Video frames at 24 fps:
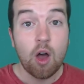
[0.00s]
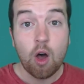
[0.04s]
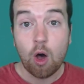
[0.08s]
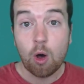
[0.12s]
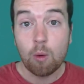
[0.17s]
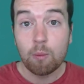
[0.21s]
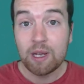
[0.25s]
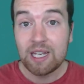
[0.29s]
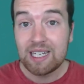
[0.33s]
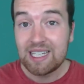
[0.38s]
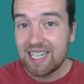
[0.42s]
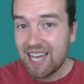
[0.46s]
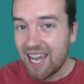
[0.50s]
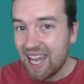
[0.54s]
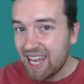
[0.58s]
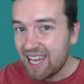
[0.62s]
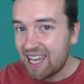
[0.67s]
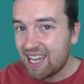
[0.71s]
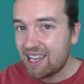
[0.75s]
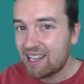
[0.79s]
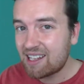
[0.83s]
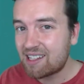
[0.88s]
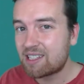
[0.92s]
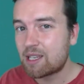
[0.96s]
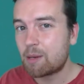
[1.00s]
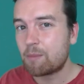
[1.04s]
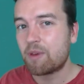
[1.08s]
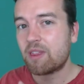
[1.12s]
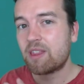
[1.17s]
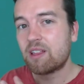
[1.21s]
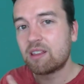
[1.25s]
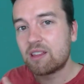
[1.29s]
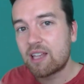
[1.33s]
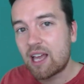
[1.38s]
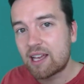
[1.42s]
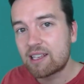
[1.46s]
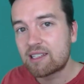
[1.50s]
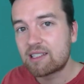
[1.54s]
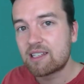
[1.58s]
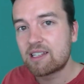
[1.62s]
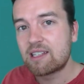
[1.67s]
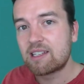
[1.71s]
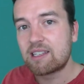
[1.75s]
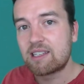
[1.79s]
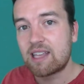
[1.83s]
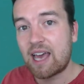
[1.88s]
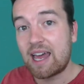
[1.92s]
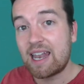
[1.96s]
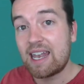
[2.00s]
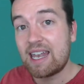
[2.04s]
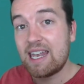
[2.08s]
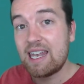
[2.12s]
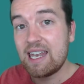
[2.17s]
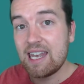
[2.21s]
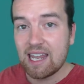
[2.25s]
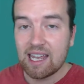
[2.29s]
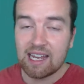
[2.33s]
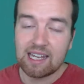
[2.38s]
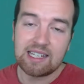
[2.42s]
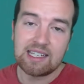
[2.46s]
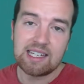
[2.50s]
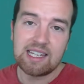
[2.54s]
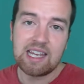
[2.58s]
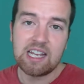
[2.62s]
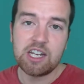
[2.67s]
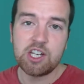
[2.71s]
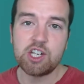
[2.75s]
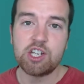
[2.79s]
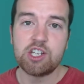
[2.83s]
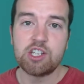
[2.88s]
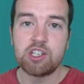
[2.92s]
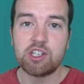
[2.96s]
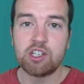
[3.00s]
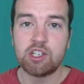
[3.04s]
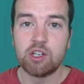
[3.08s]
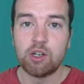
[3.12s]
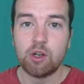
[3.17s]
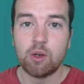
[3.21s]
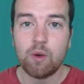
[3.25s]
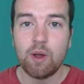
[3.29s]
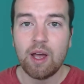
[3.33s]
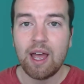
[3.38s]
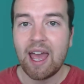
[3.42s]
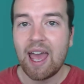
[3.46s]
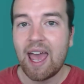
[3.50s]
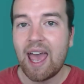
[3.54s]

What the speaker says: I'll be taking some of the lessons that Nick teaches you